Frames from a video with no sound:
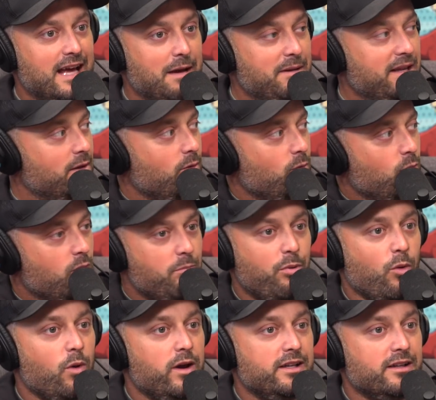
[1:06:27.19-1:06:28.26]
I mean, at what
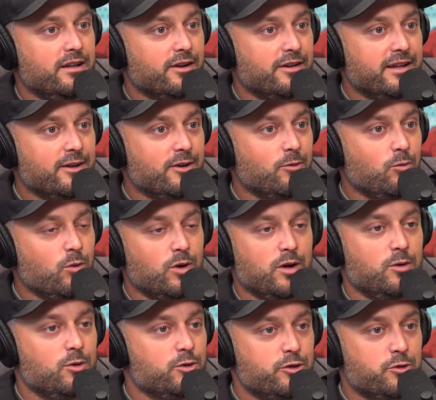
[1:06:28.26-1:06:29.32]
point are they going?
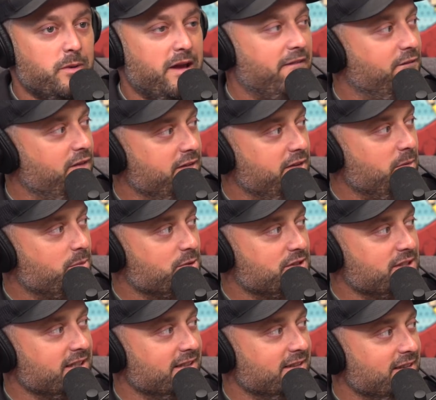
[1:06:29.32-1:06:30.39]
We're should be at
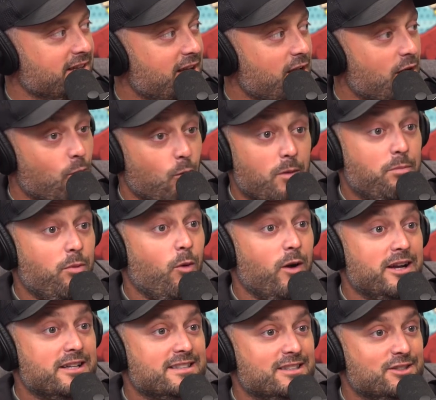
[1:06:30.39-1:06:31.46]
50%? What
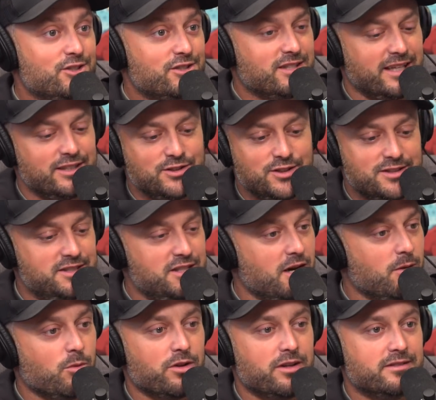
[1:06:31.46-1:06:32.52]
point is it just
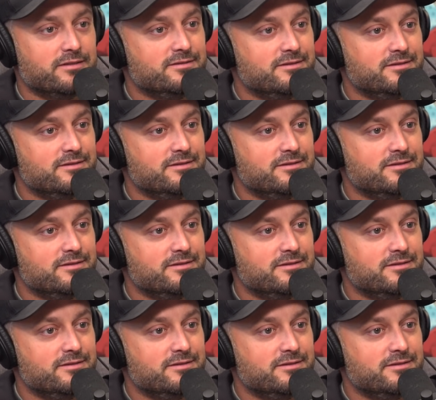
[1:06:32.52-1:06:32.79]
double that?